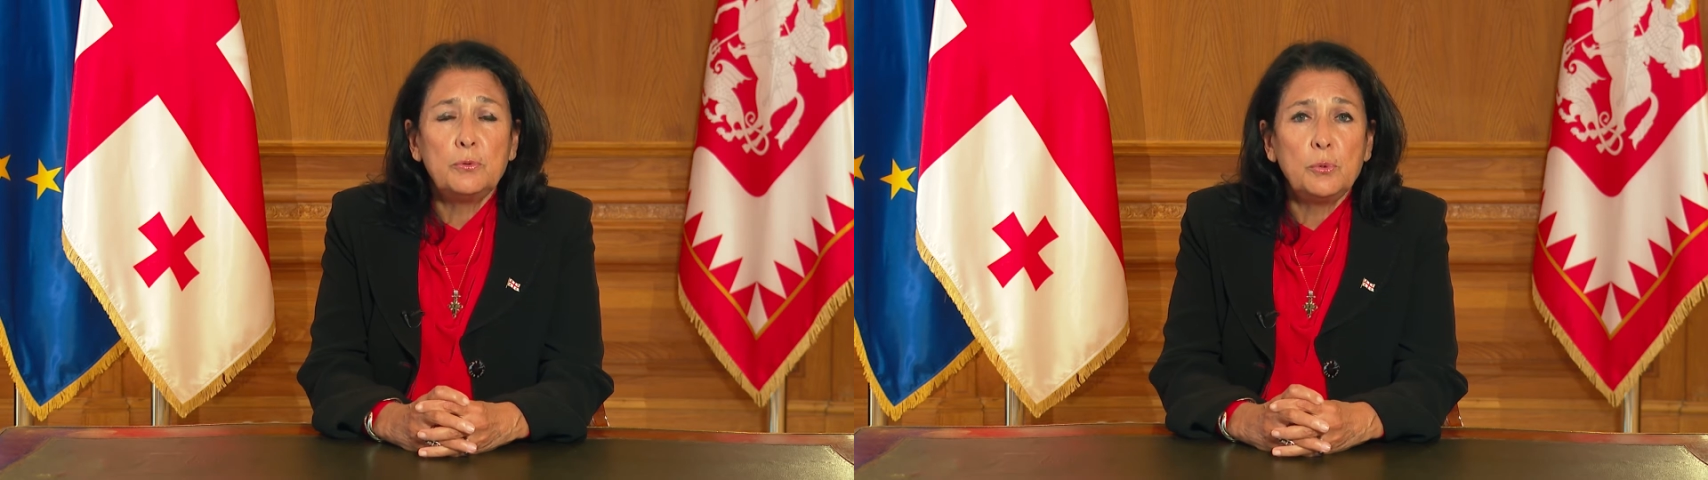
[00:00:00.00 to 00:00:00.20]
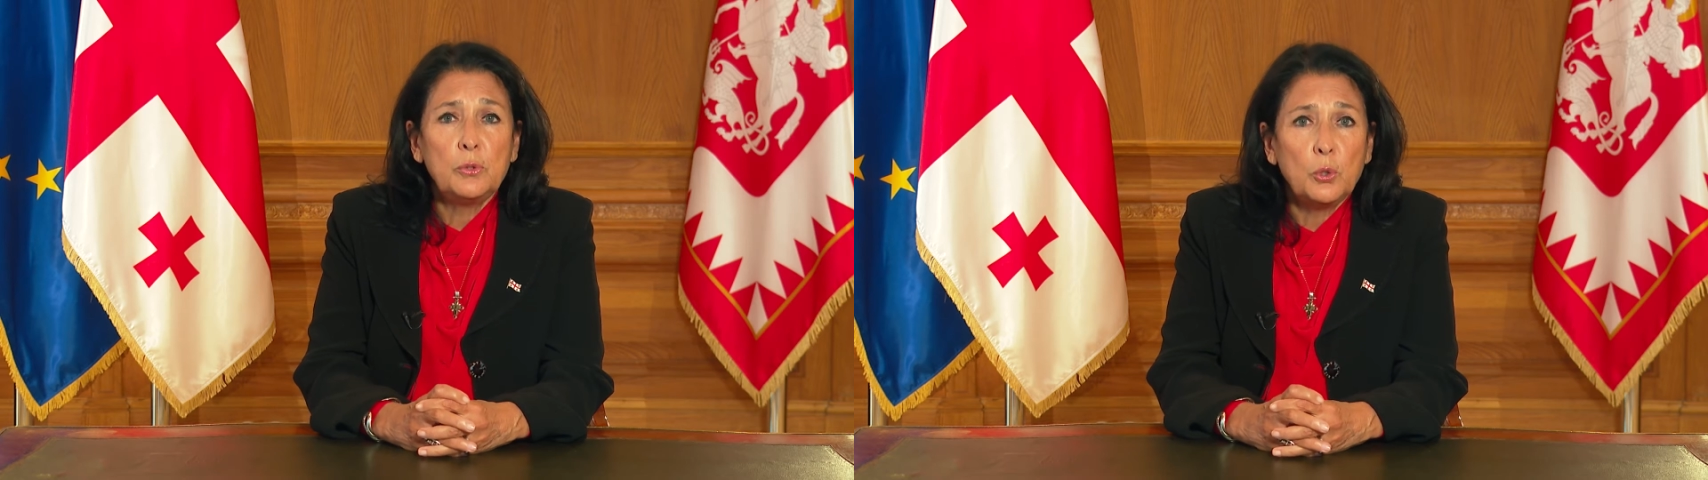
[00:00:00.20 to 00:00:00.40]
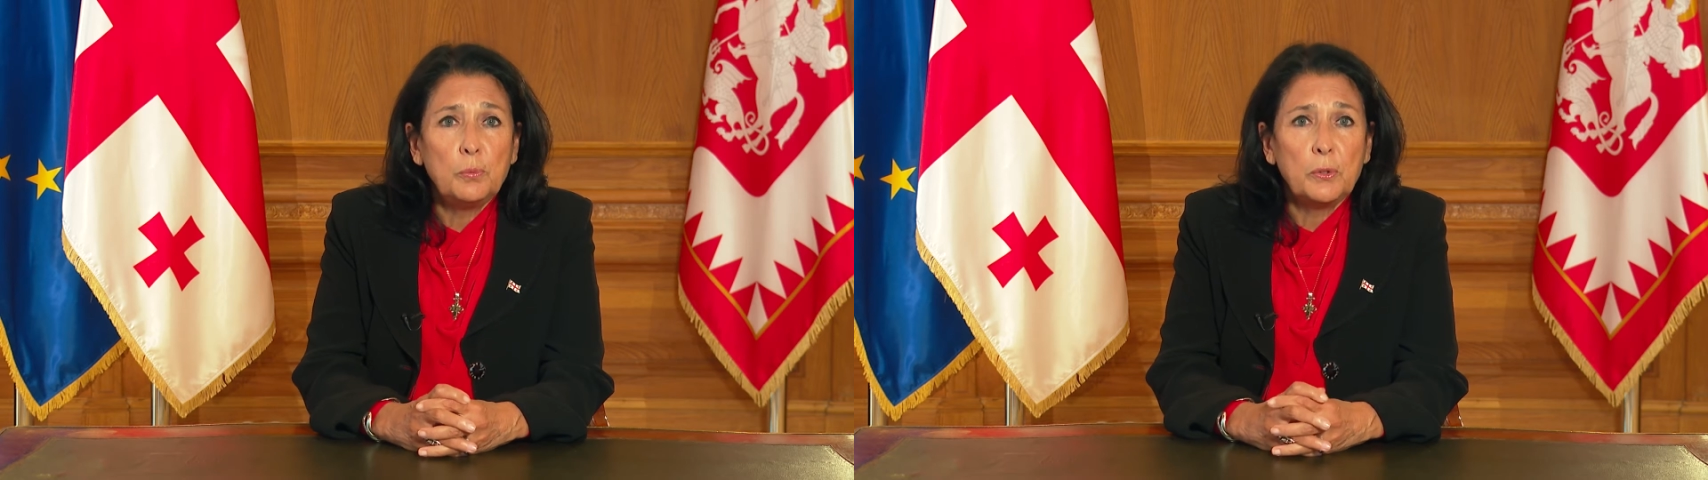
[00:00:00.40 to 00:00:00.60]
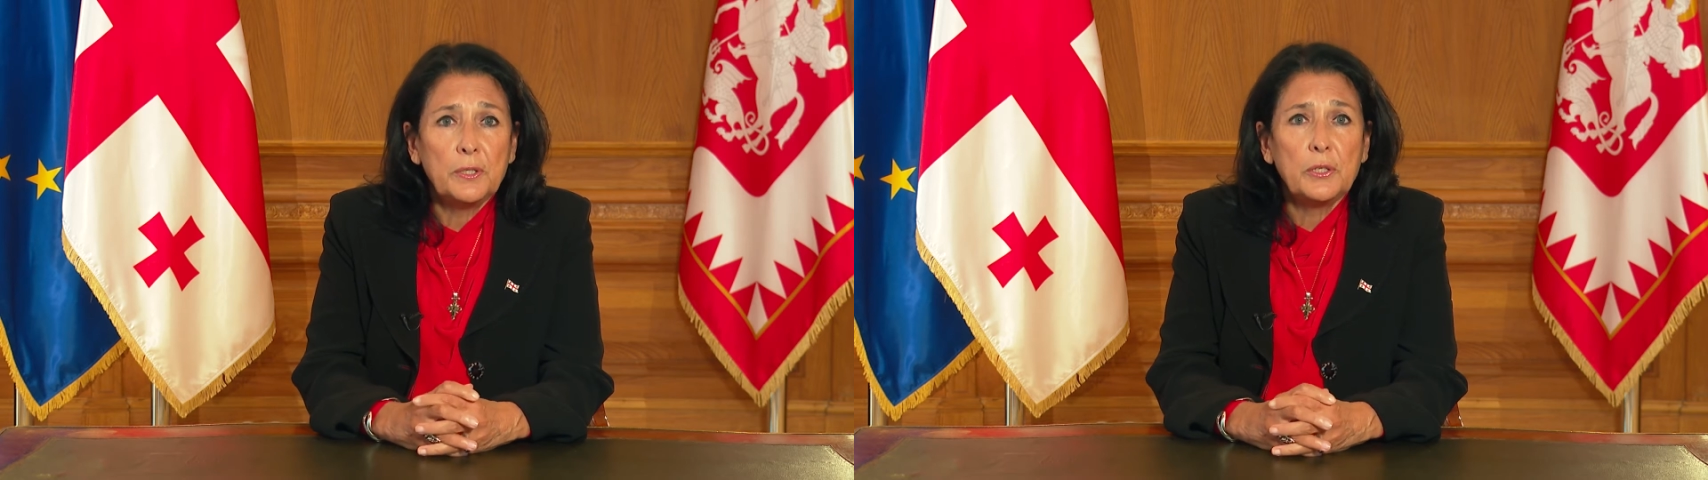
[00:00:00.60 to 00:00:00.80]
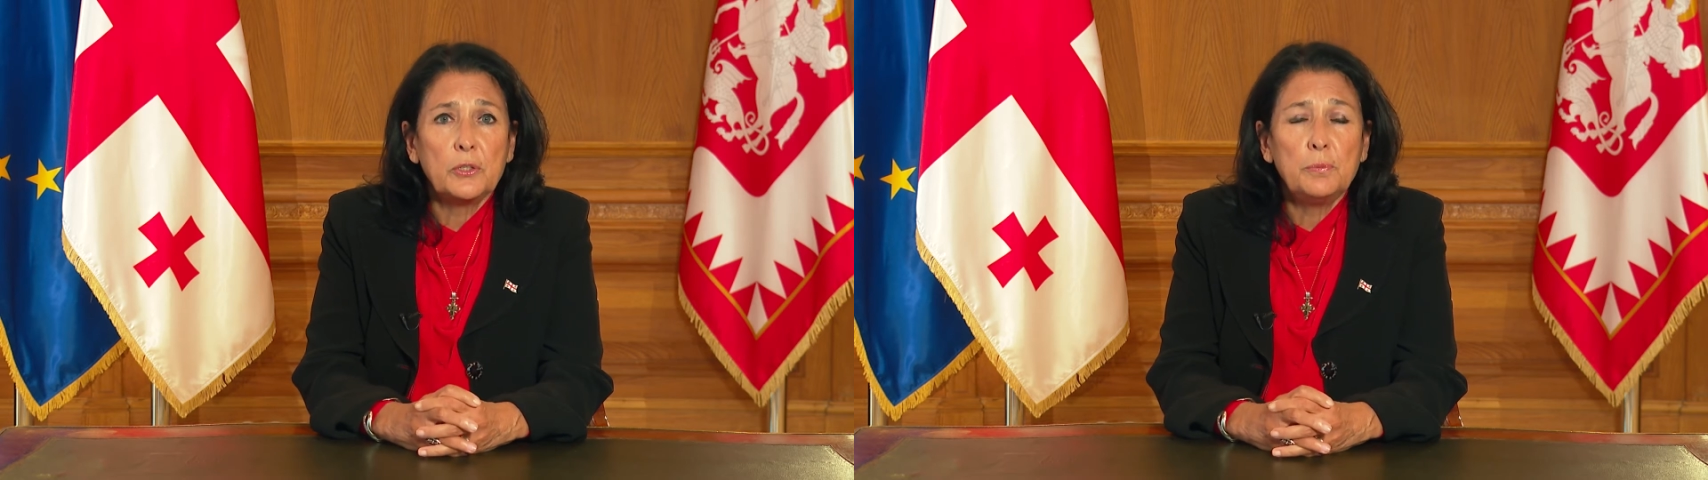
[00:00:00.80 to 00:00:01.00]
to global
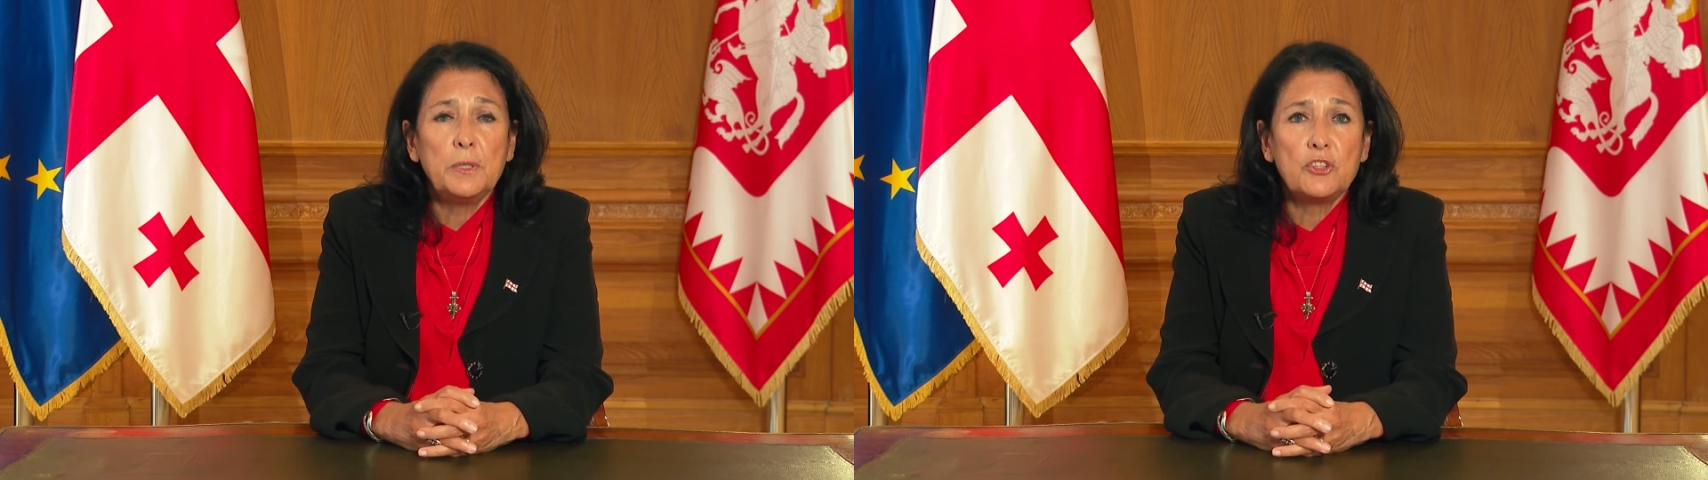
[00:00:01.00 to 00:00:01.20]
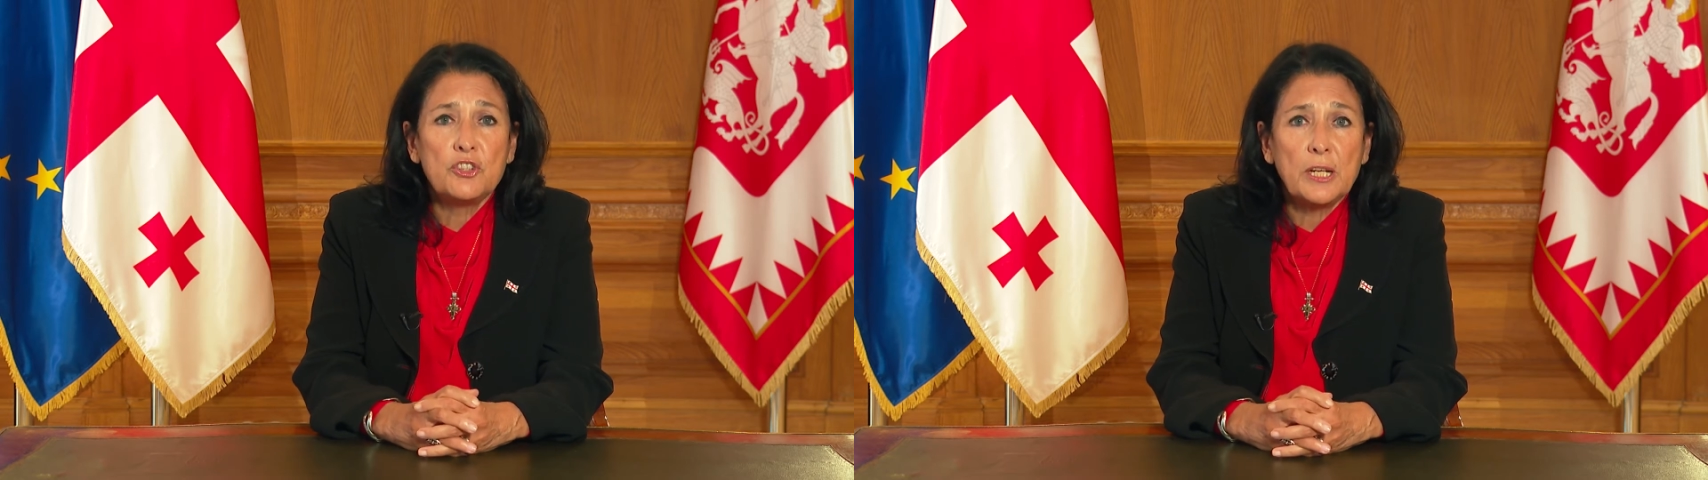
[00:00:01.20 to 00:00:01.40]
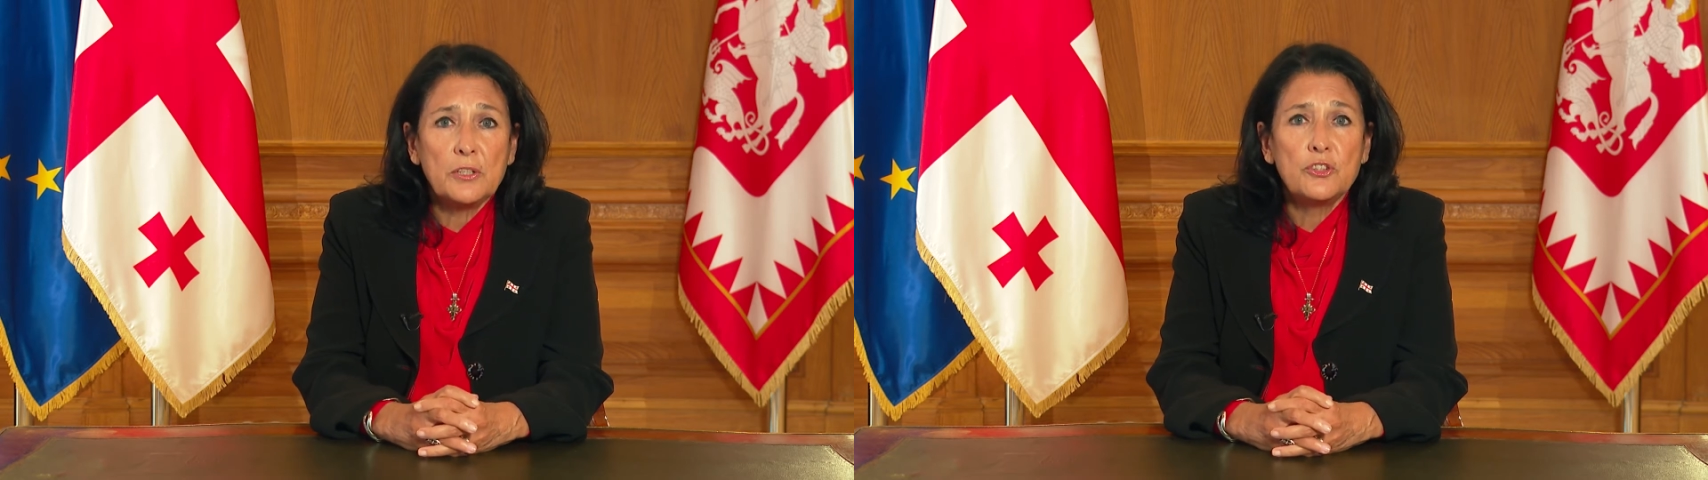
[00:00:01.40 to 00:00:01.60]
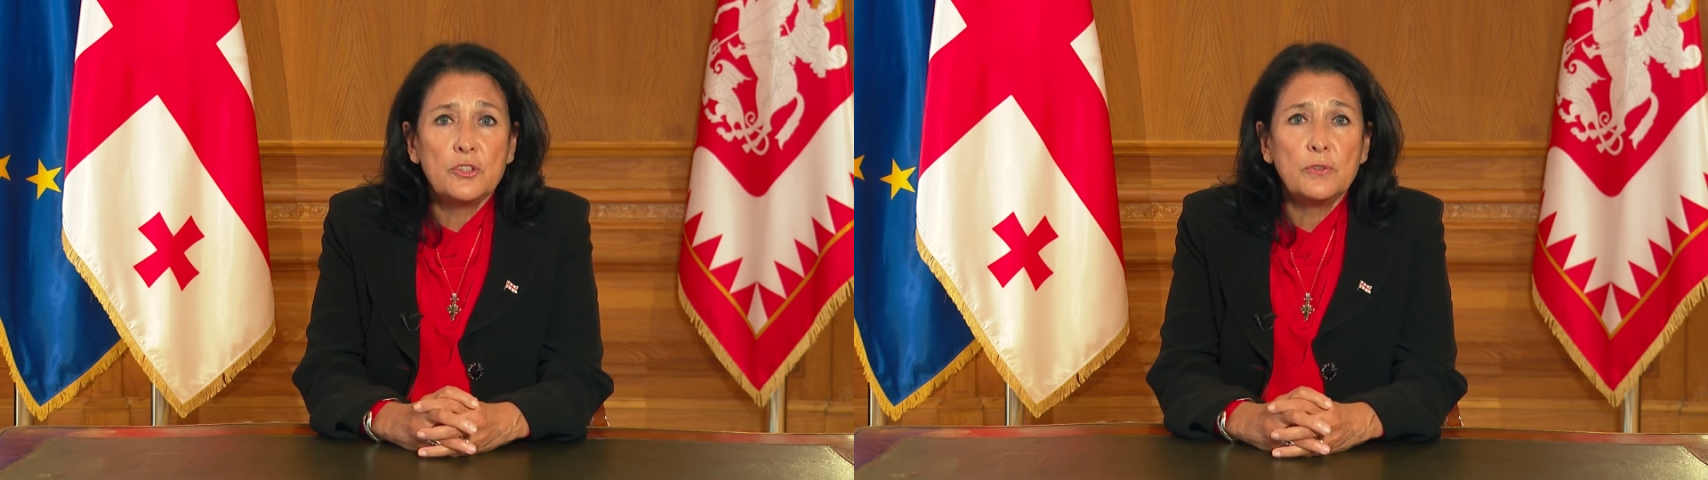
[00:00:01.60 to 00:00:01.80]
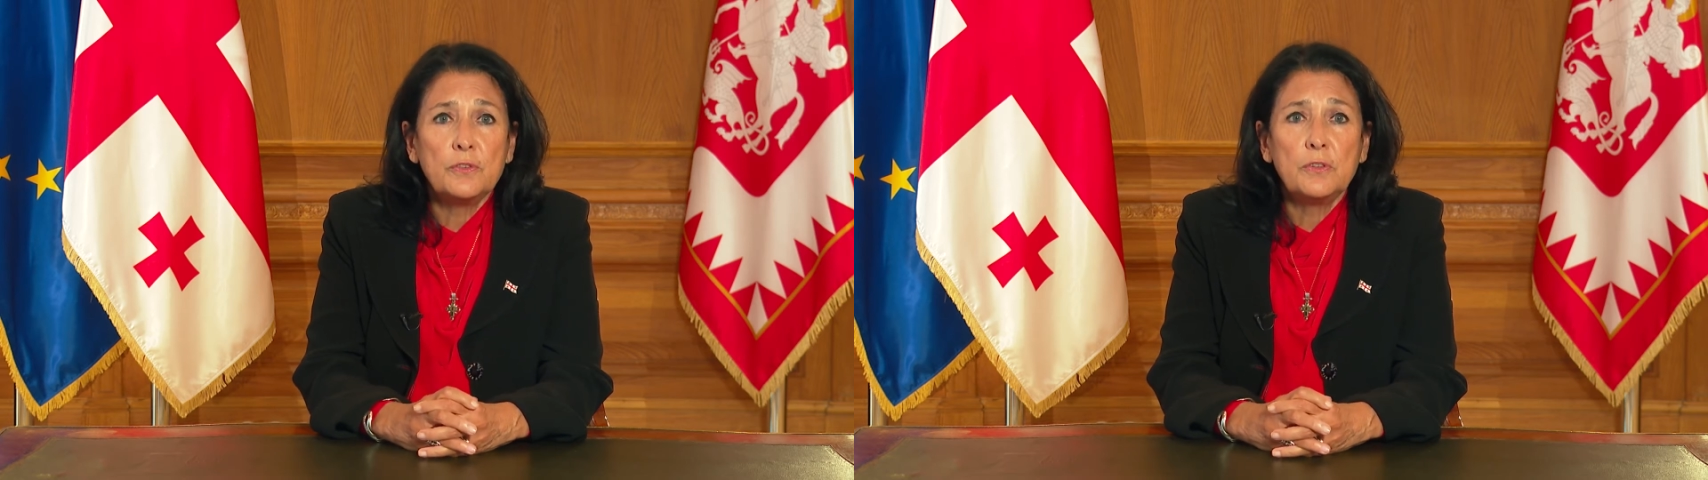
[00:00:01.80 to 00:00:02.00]
economic
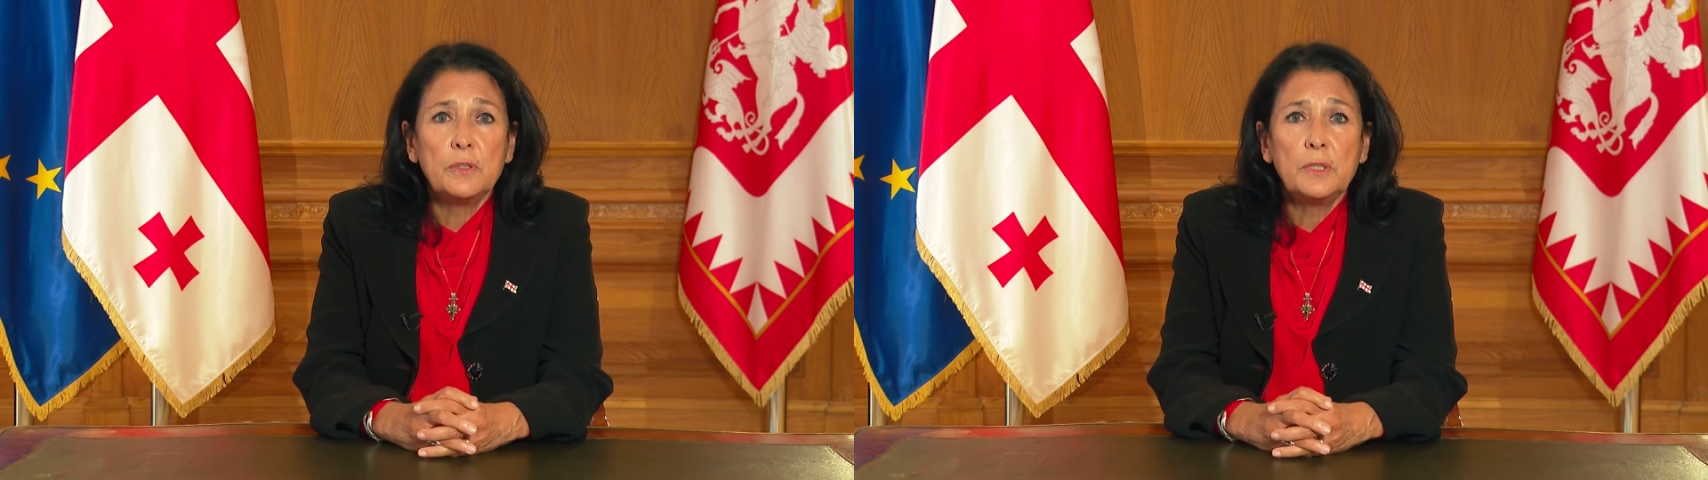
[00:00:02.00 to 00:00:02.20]
challenges,